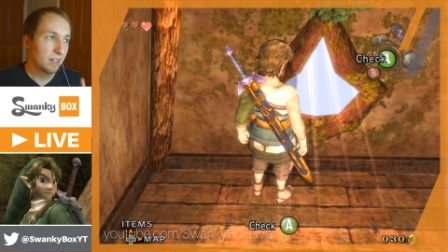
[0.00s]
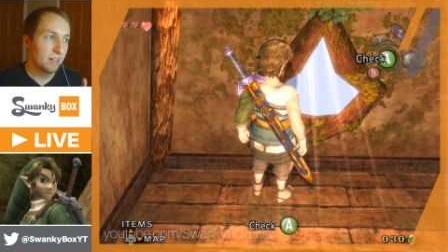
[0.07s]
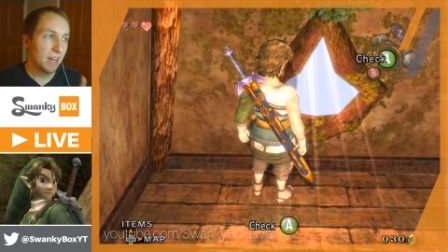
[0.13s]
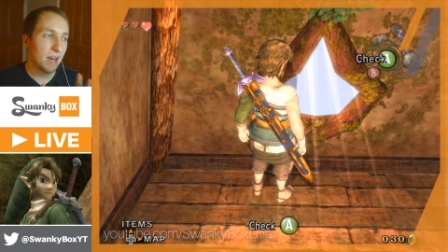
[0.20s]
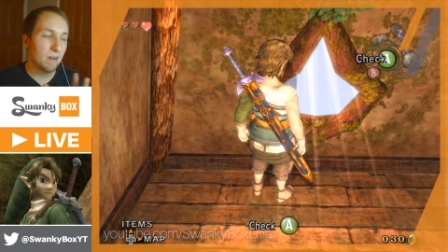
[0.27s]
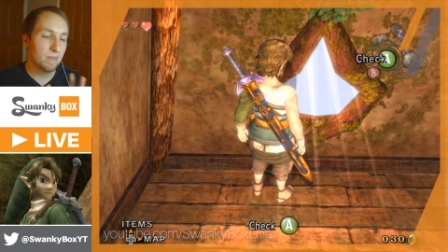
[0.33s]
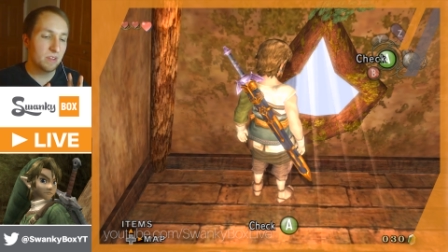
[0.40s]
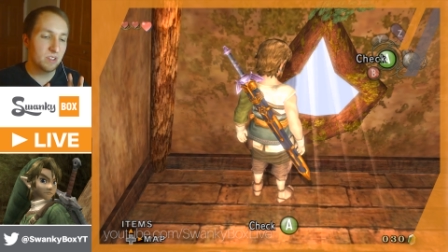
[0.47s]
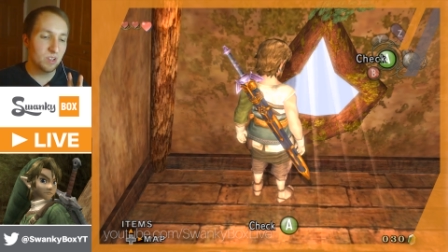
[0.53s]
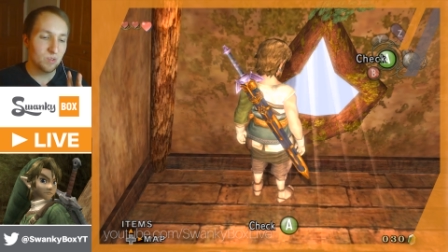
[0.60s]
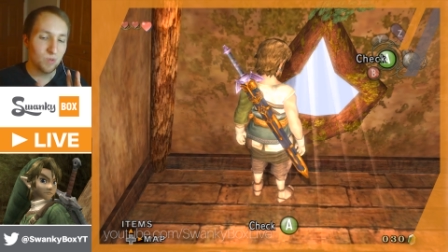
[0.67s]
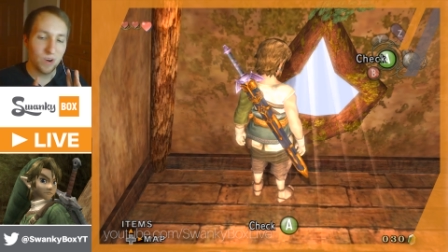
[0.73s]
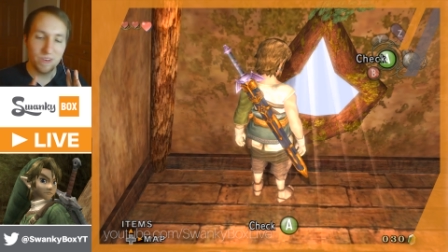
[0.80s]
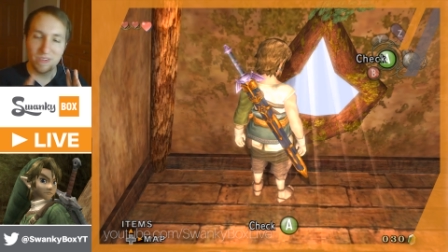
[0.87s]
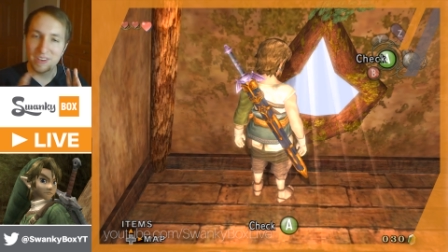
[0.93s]
Now this is
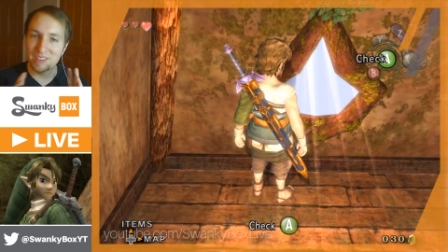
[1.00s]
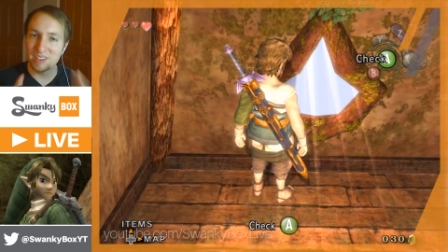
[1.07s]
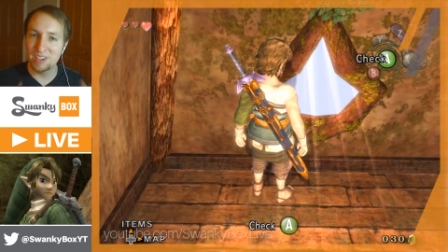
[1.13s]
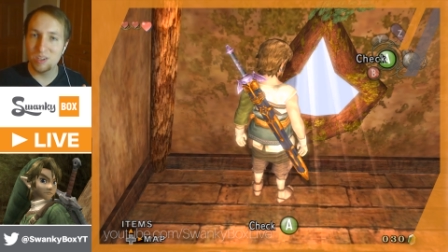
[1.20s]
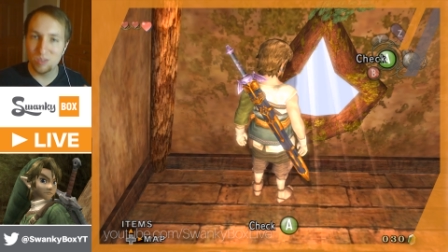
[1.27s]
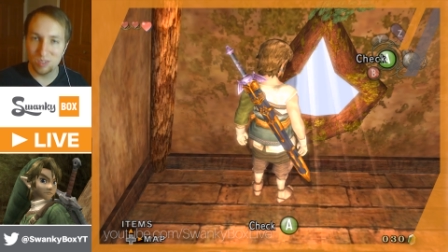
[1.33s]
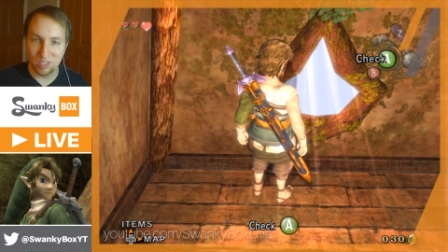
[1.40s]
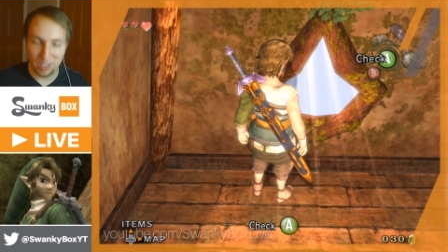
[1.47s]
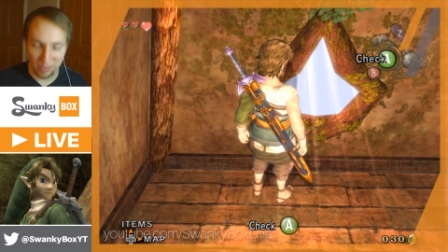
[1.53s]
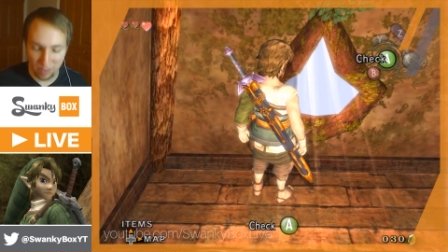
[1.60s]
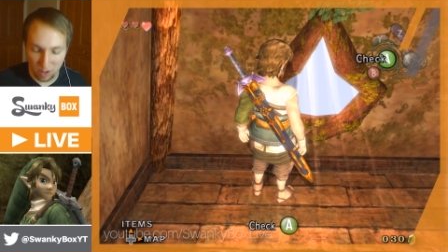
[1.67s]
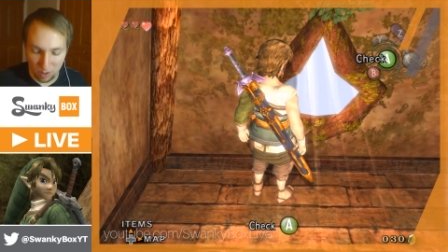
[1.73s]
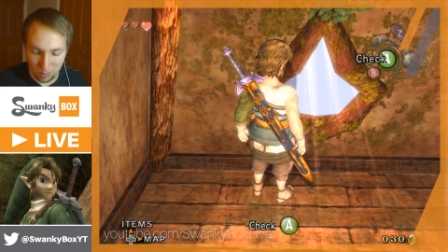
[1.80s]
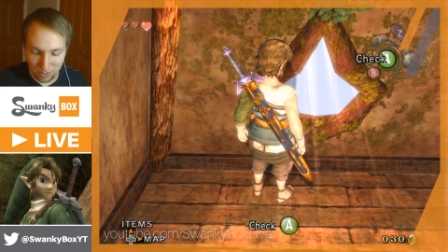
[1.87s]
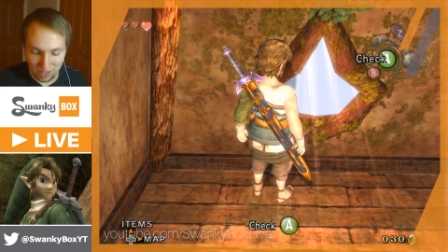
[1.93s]
where things get interesting
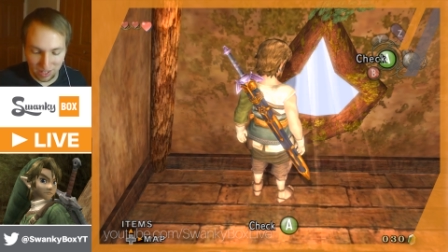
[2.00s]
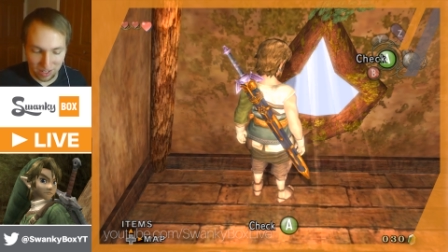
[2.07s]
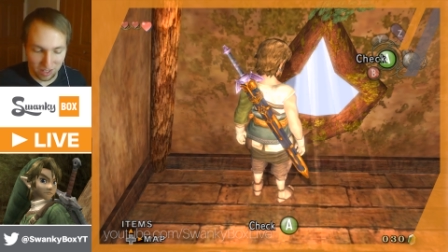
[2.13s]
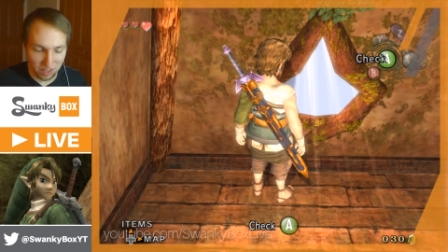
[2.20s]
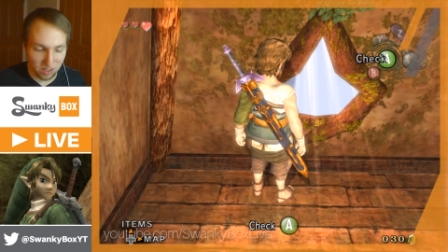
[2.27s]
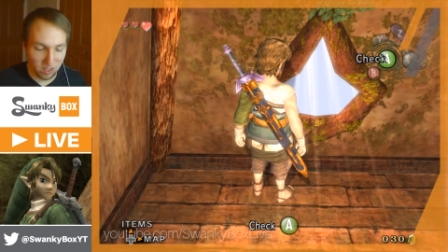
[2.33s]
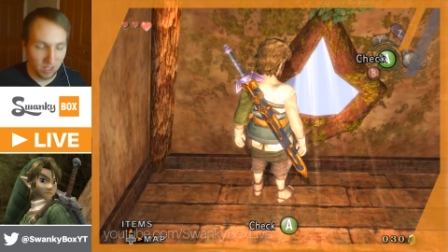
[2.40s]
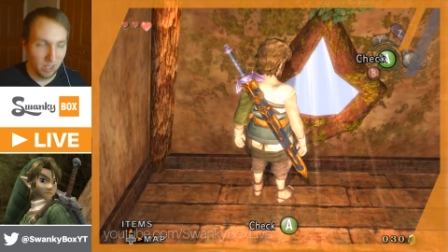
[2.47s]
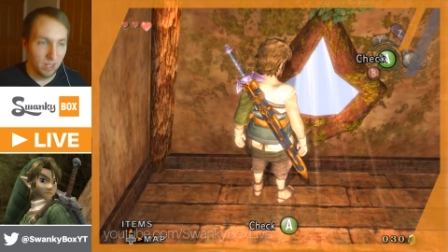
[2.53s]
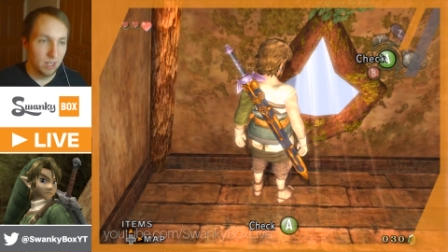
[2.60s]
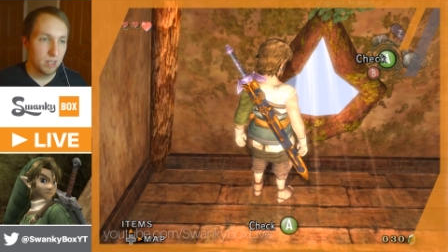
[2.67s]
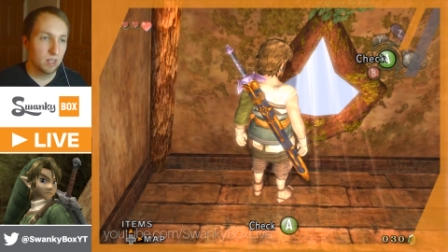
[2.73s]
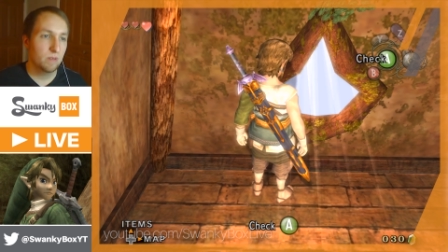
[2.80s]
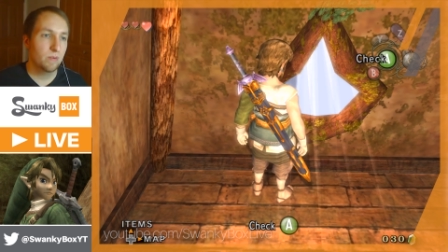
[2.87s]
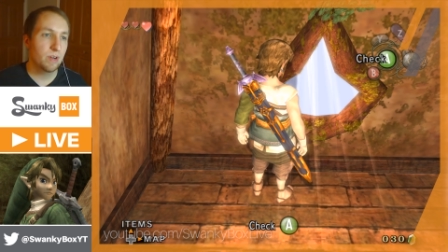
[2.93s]
though, because
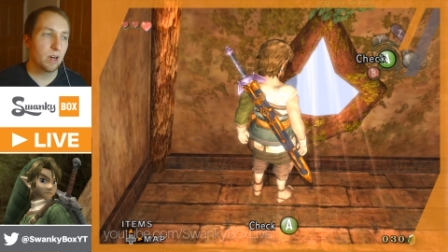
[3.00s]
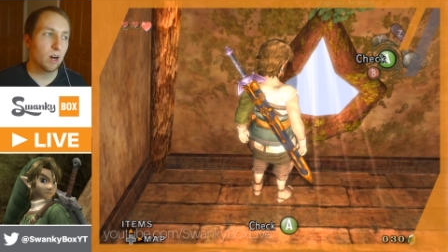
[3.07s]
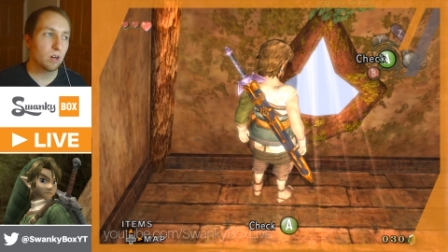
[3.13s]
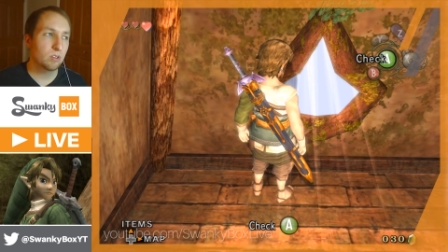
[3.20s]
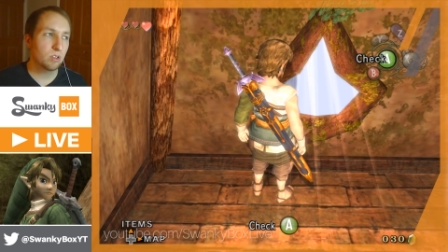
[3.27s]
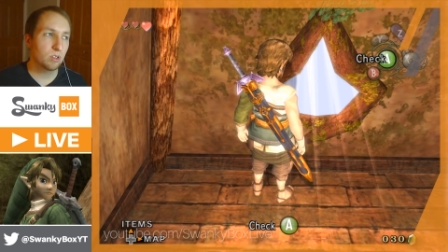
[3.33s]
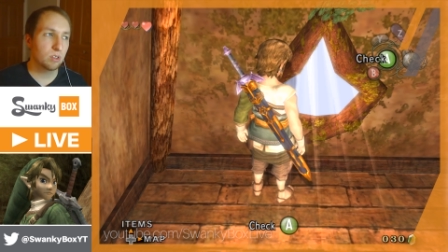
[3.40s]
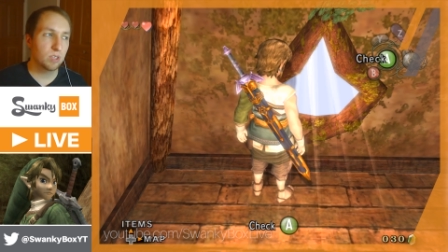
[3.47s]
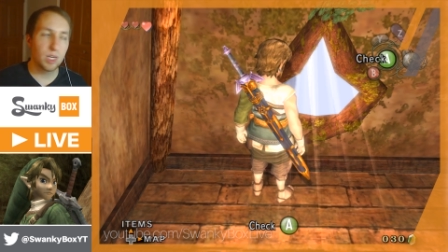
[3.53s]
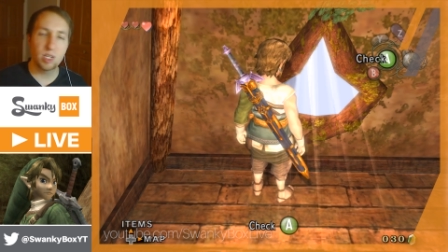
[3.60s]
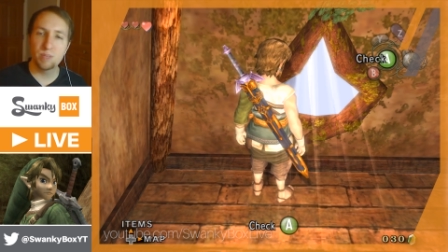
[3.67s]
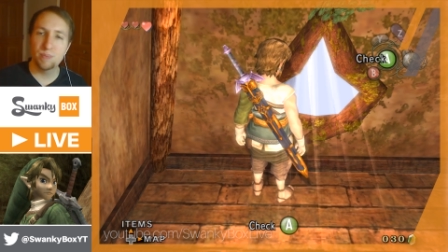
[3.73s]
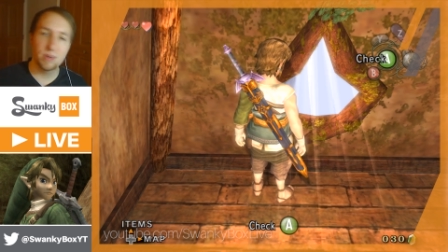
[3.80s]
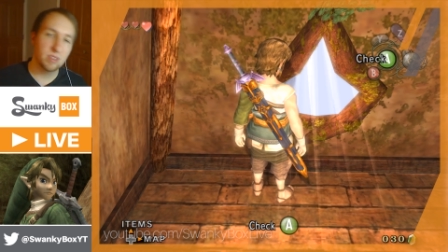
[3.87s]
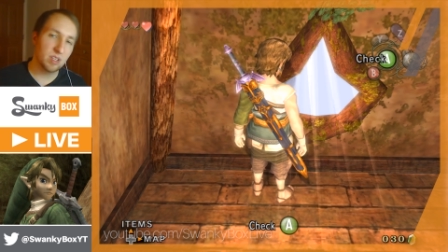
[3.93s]
if we alter
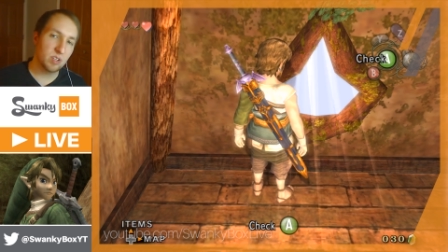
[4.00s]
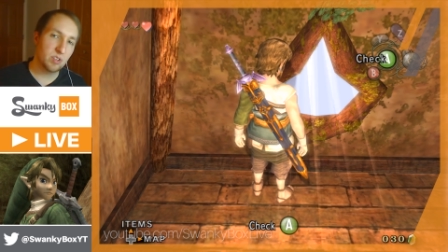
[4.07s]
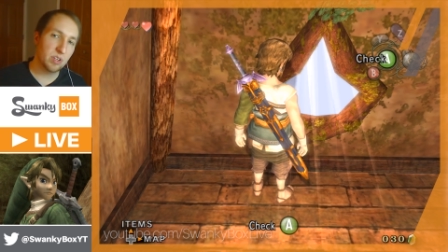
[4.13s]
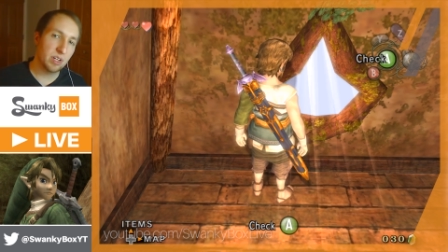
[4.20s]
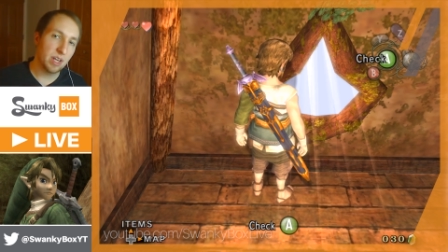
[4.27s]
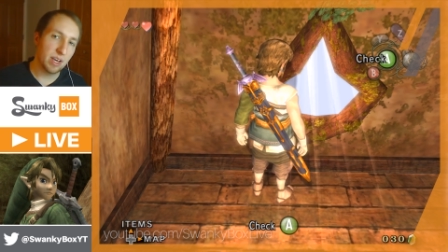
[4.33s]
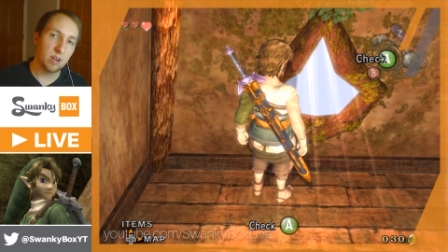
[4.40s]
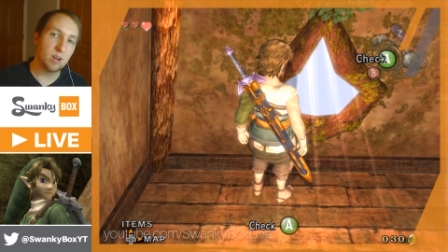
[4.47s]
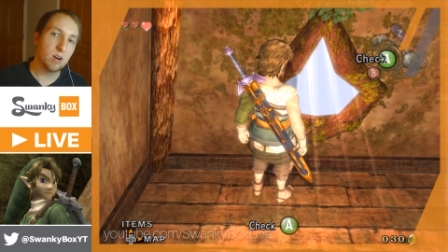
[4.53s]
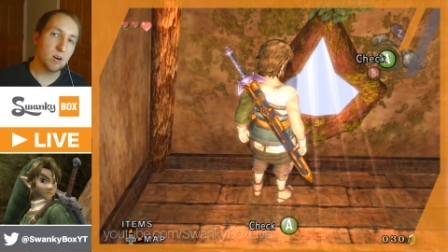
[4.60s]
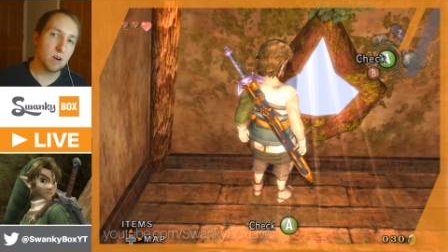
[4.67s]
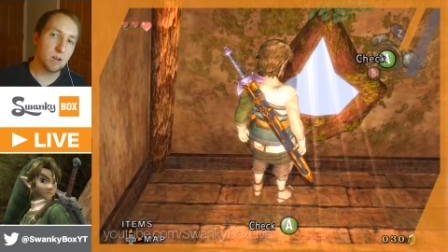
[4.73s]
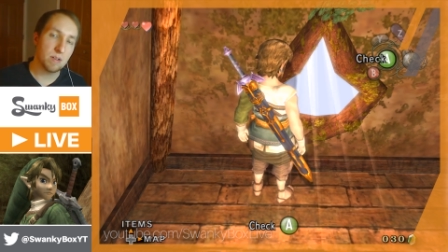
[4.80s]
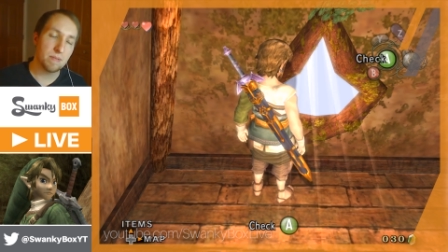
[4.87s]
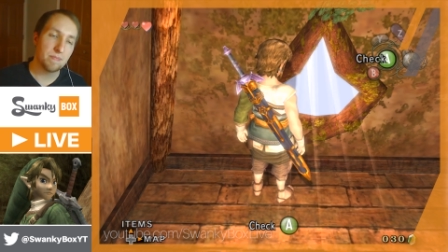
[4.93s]
Link's position at
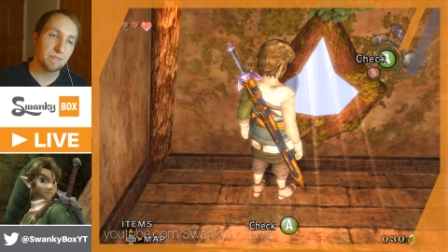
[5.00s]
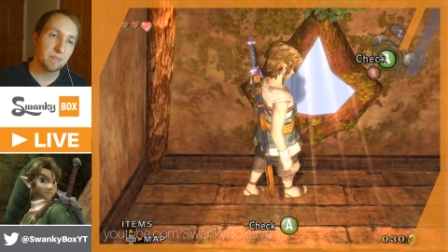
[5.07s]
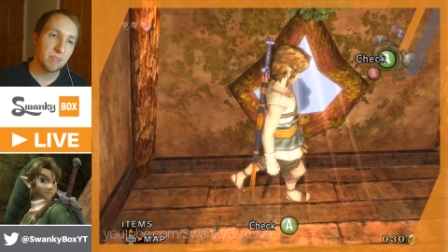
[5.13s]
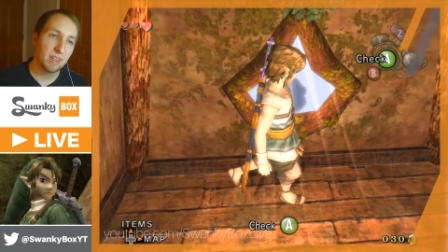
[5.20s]
all,